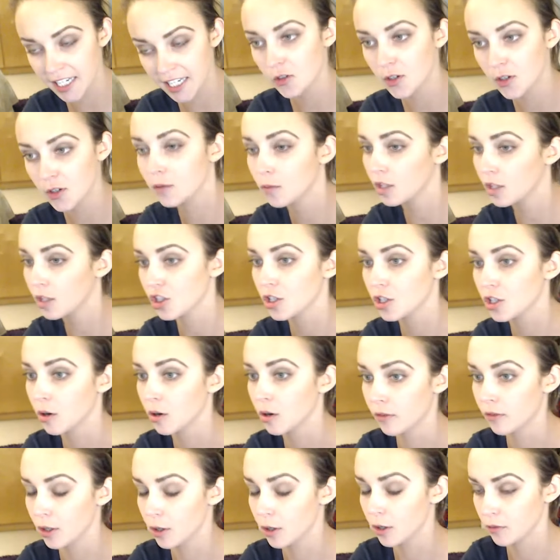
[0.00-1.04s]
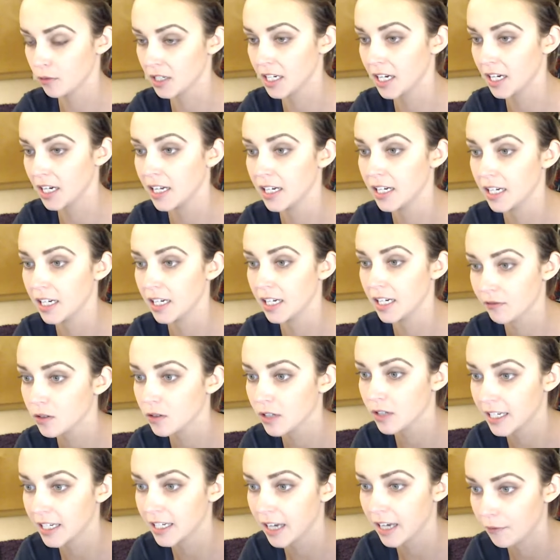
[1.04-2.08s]
You can watch it over and over again if you'd
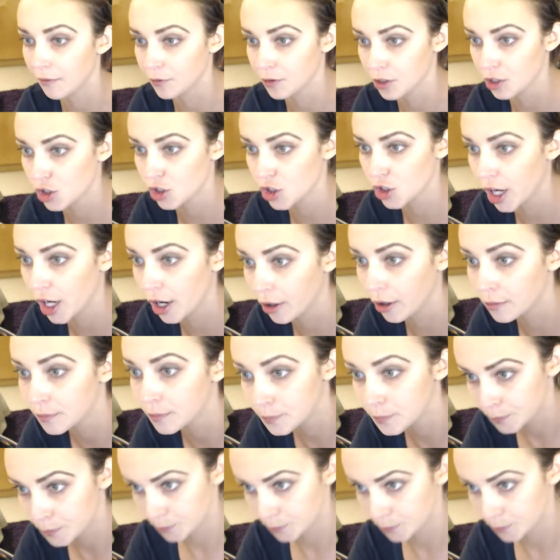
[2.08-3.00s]
like after the show.